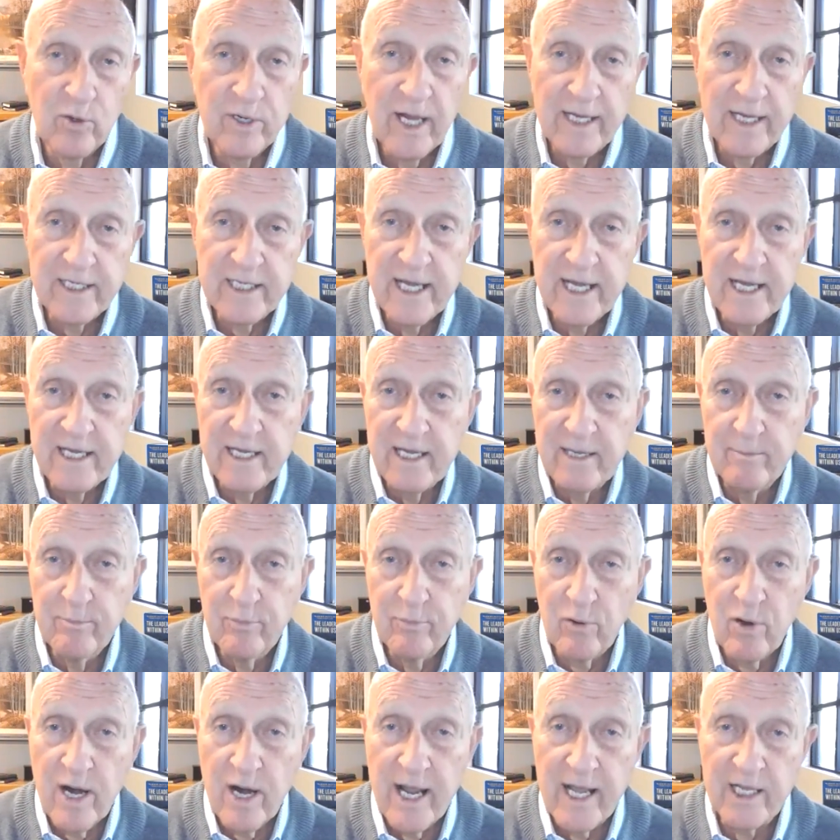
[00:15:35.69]
We're not
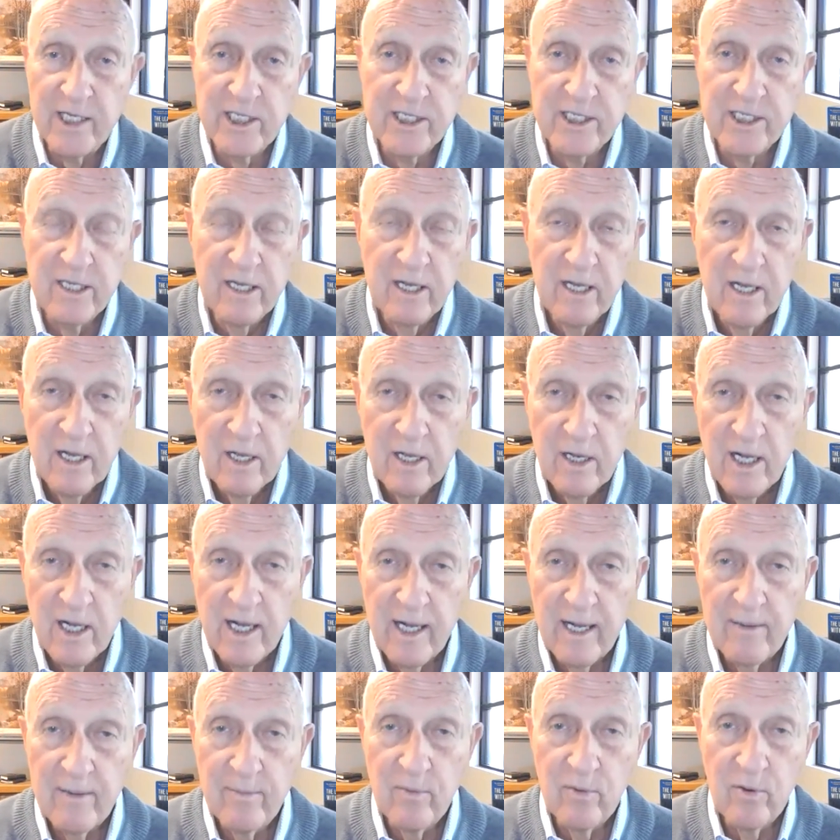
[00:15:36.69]
taking breaks.
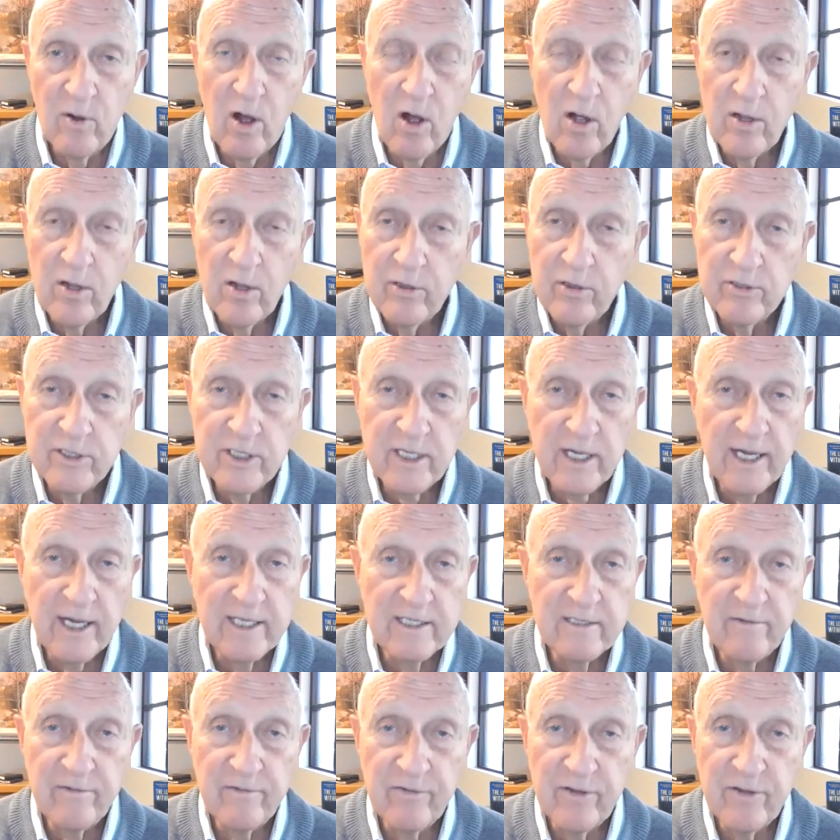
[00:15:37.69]
All those
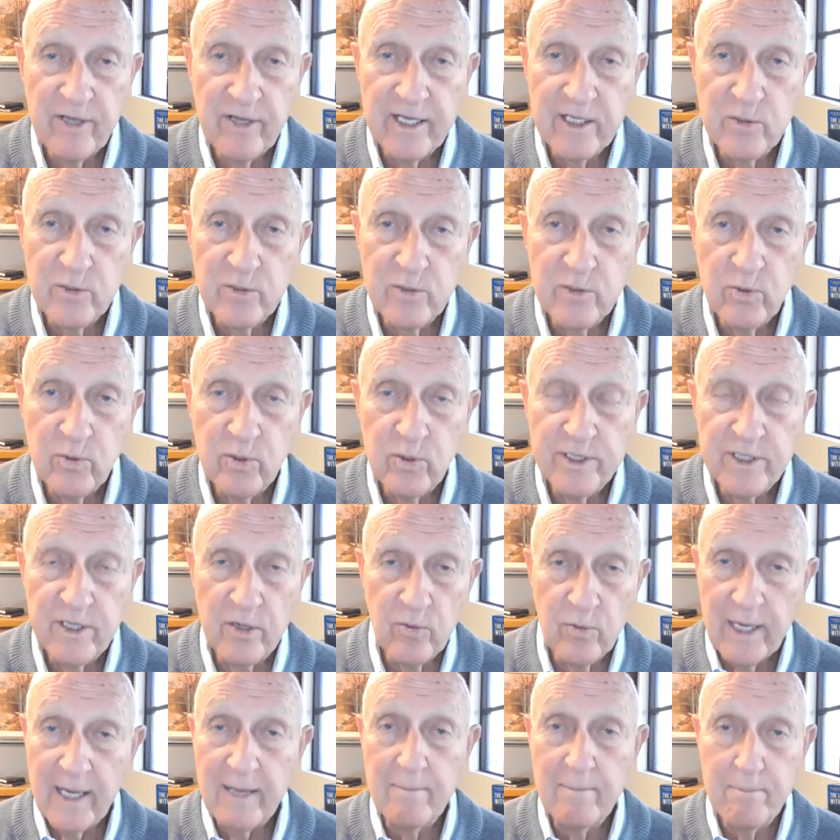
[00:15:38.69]
kinds of things, which
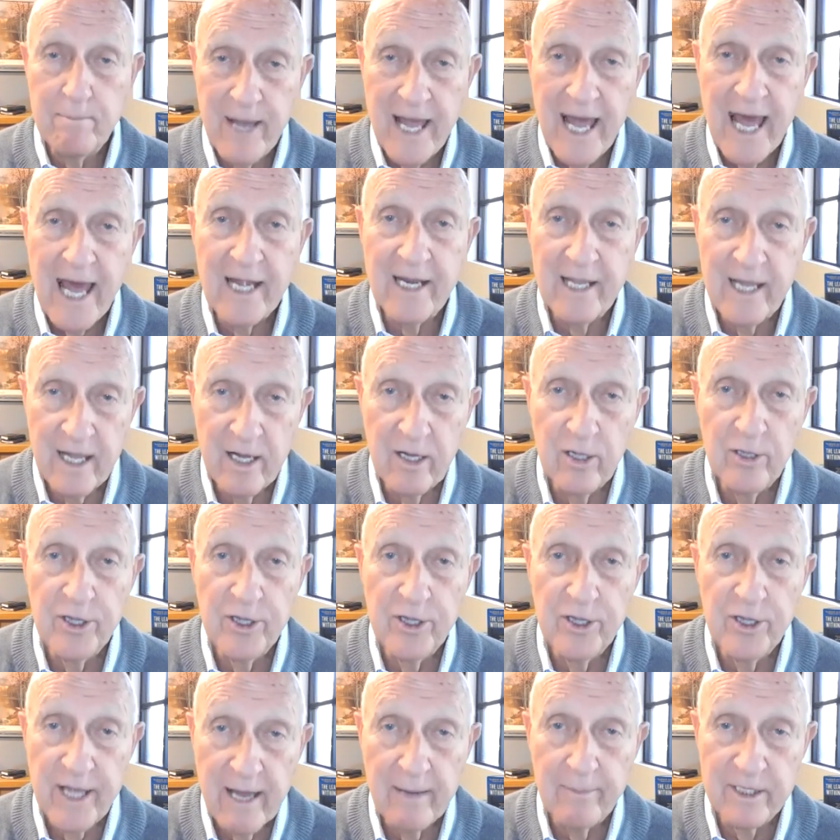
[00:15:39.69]
are really bad
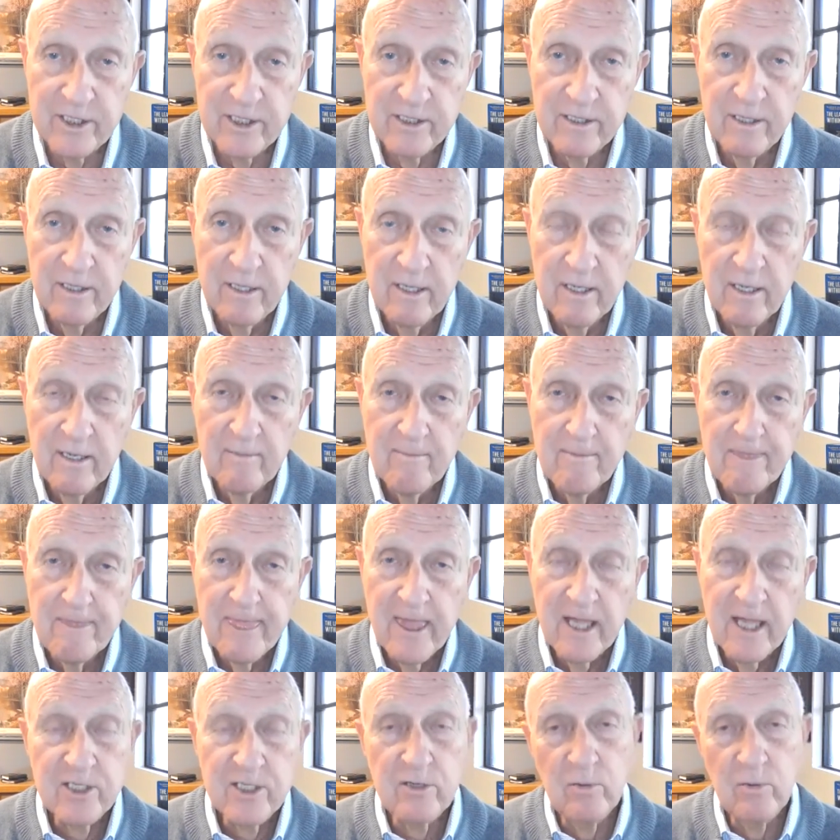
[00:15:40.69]
health habits.
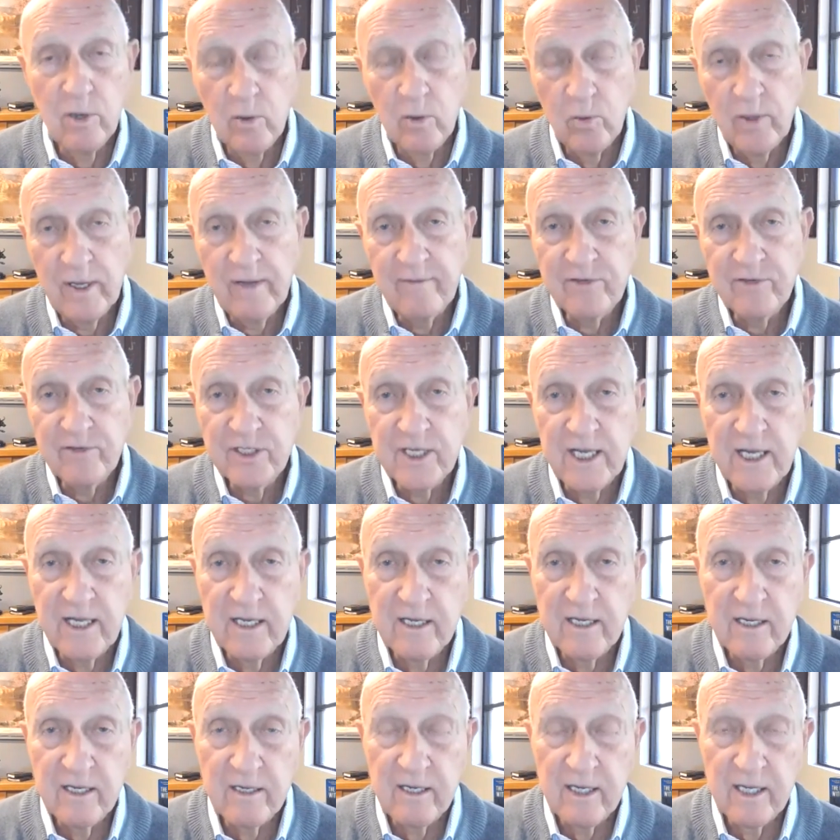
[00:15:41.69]
So what we've
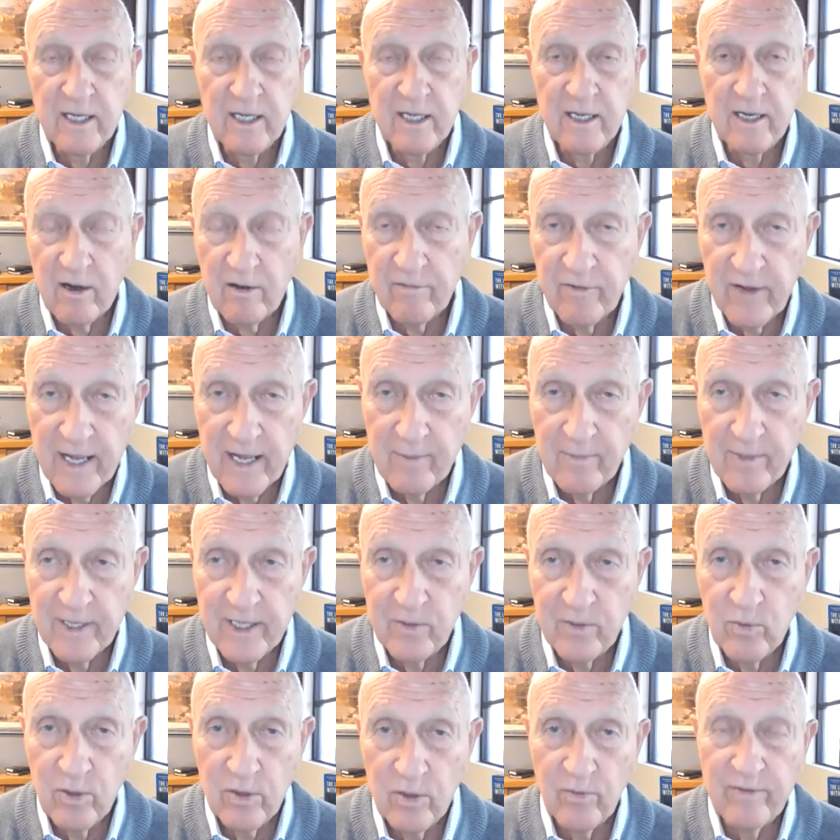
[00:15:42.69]
seen in our
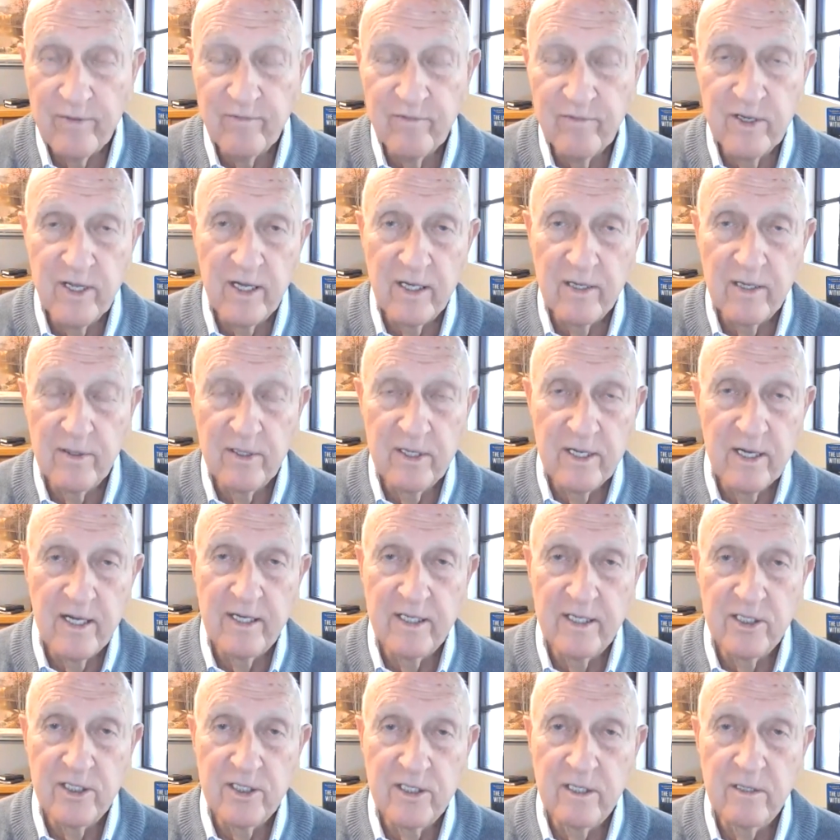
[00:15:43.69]
family, and what we've
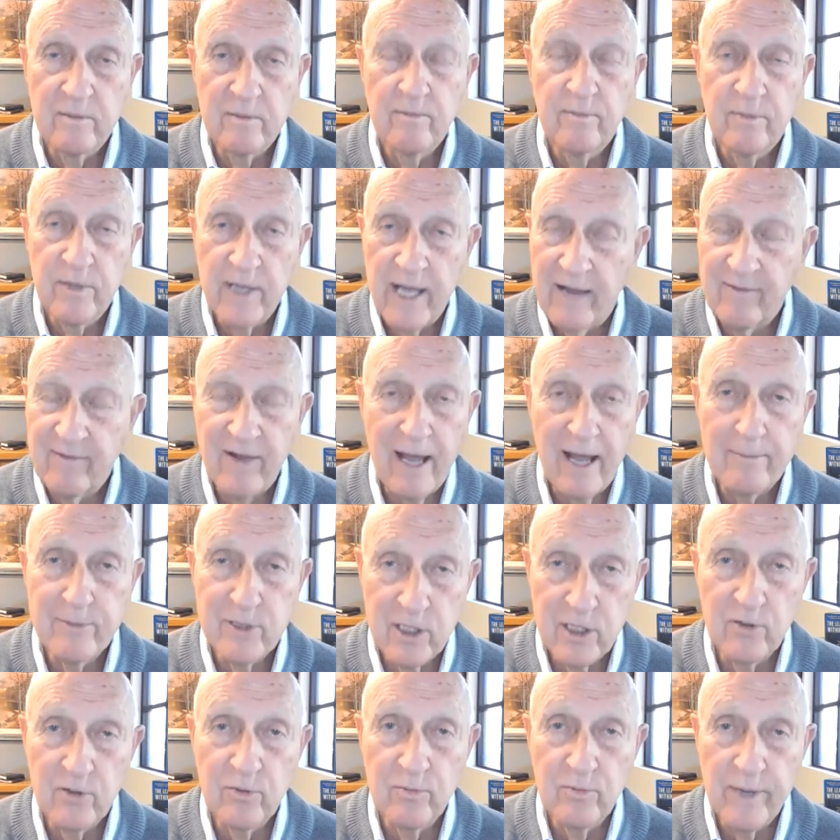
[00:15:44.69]
done is to have
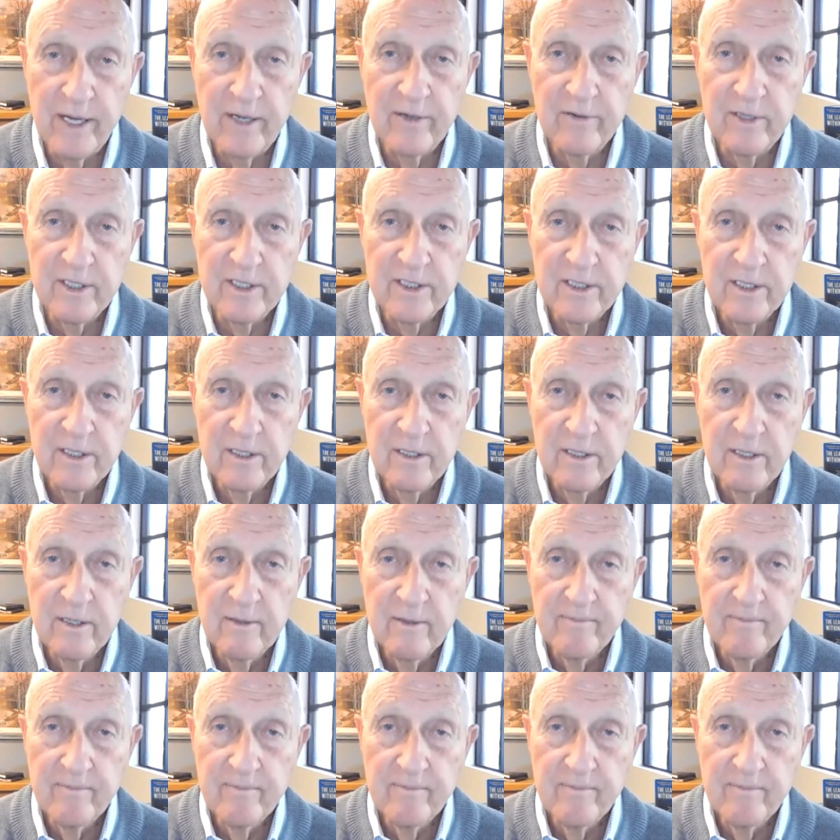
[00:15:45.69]
absolute boundaries.